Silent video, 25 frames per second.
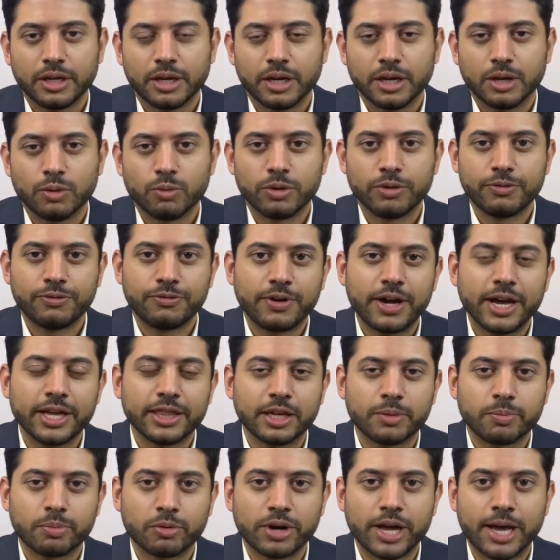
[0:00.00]
We find
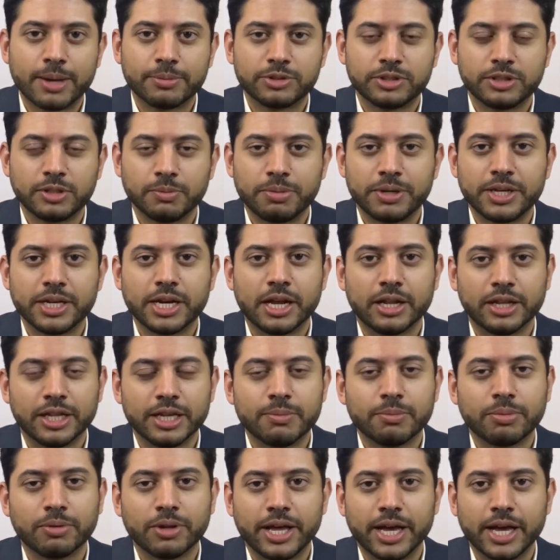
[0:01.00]
that perhaps the penile
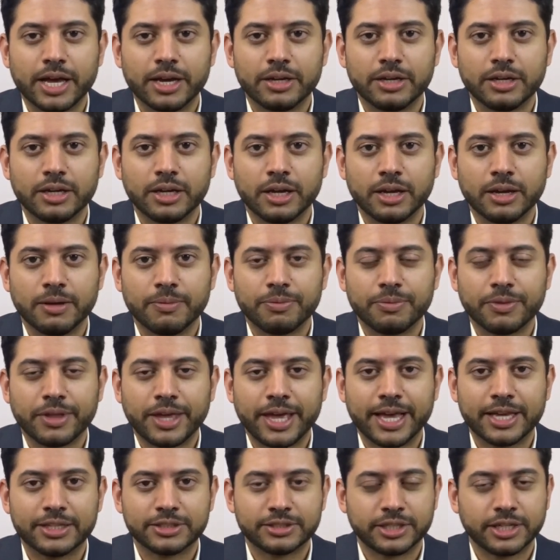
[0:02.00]
implant
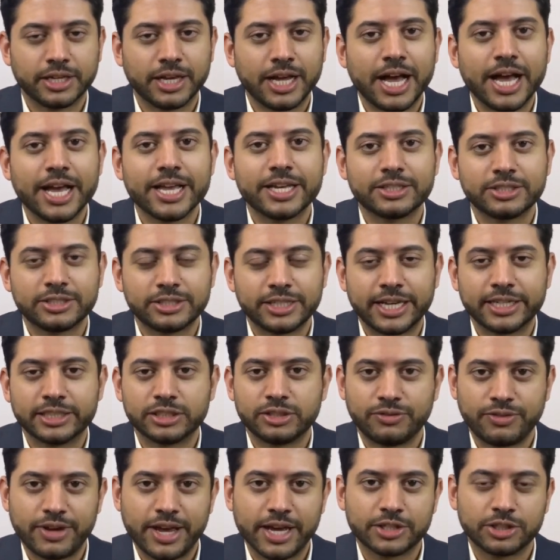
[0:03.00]
has the highest
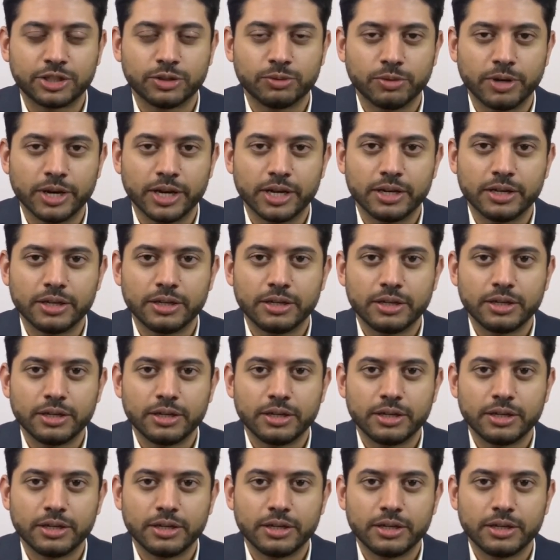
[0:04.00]
satisfaction rate